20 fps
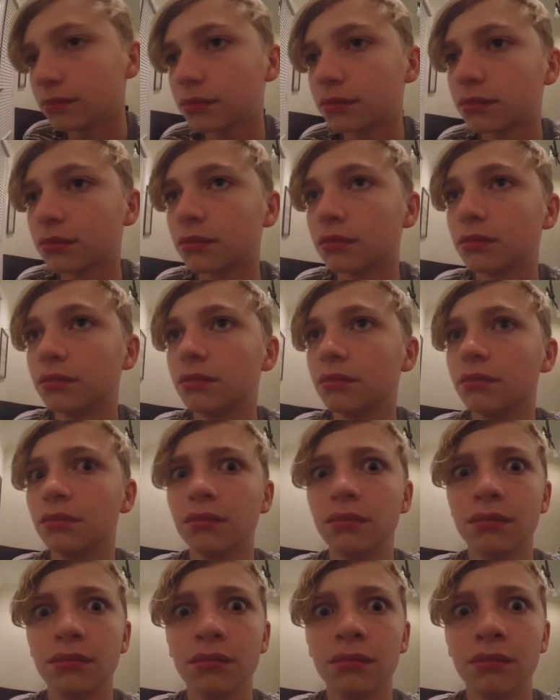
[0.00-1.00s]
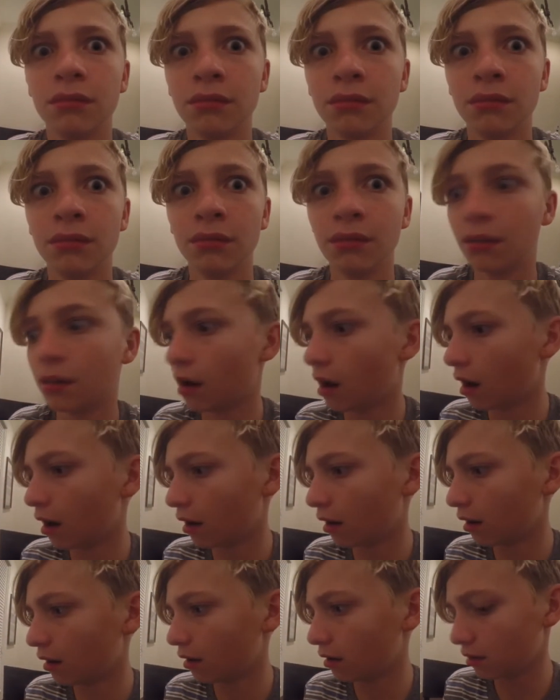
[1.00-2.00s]

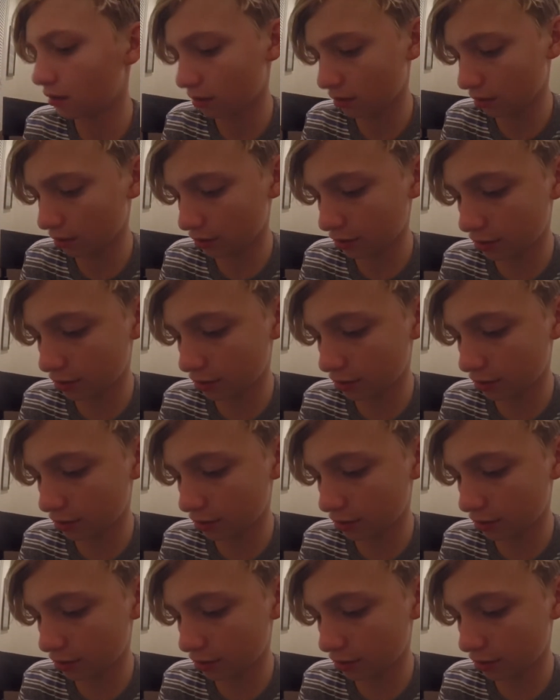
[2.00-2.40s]
(no one is talking)